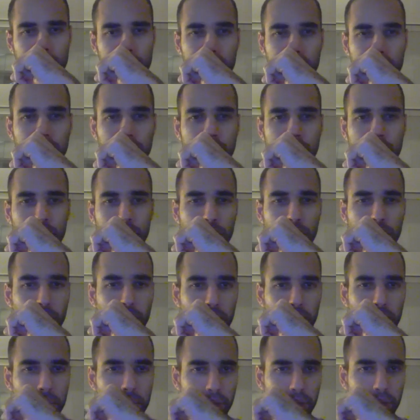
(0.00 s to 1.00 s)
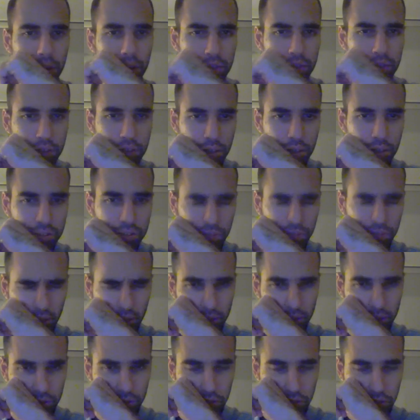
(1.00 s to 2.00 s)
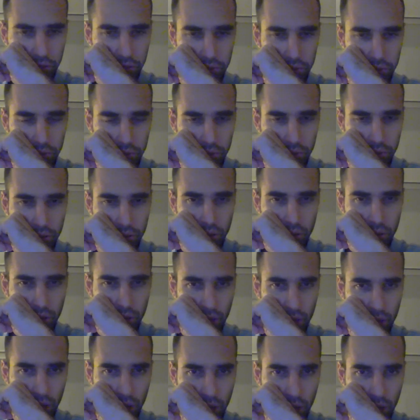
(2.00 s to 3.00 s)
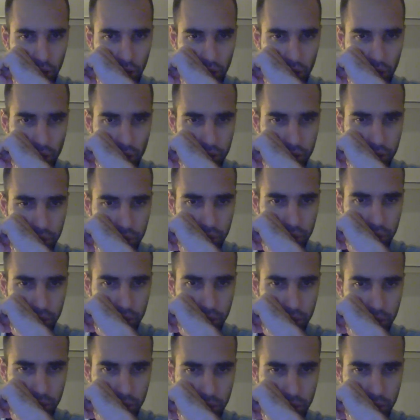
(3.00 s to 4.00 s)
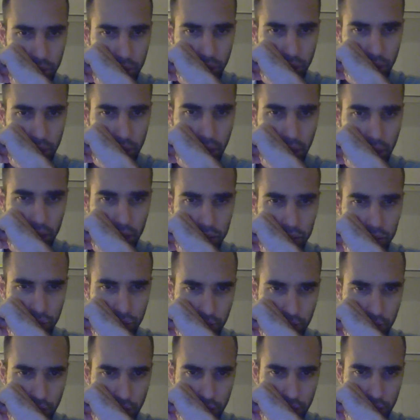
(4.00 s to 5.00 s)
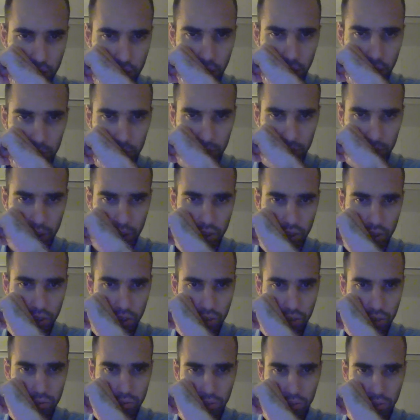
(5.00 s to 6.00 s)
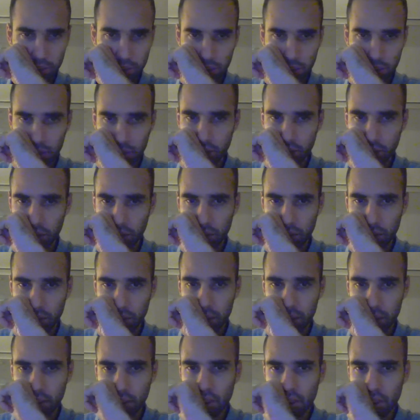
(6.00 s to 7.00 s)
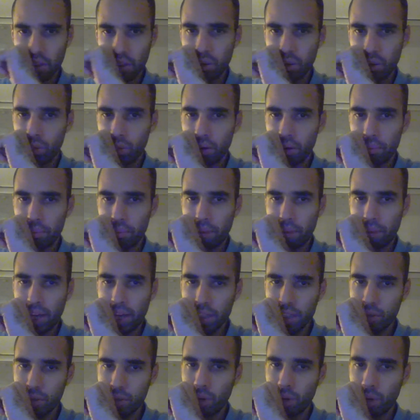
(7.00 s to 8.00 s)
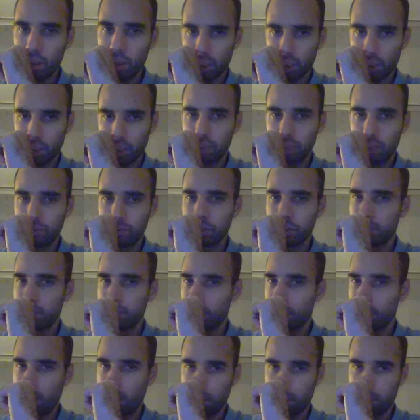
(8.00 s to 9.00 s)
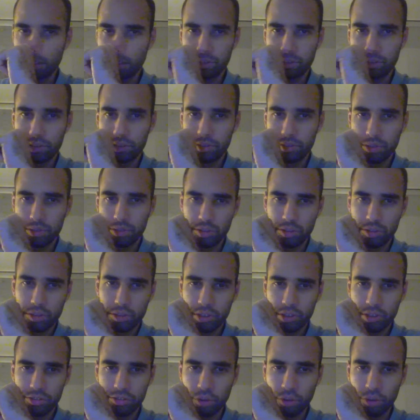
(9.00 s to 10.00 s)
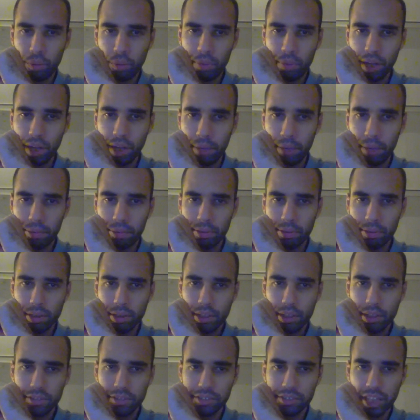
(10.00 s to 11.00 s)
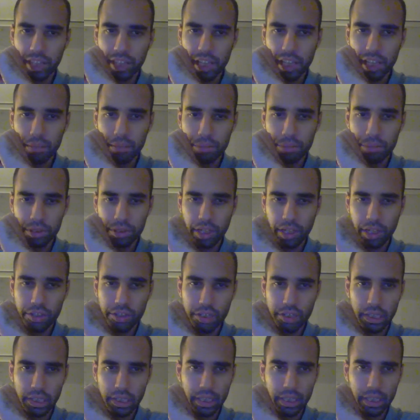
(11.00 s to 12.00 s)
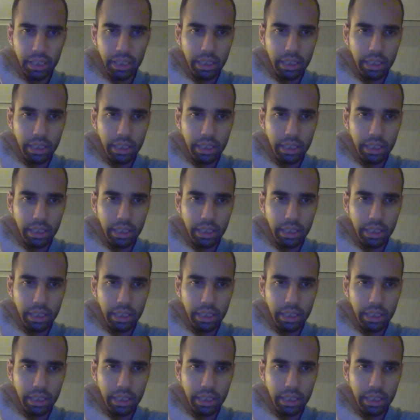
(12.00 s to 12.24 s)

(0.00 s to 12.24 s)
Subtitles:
think if we want to blunt it ourselves too, or if we want to allow for any complications like here, we might want to consider that. It's to just open up his king potentially.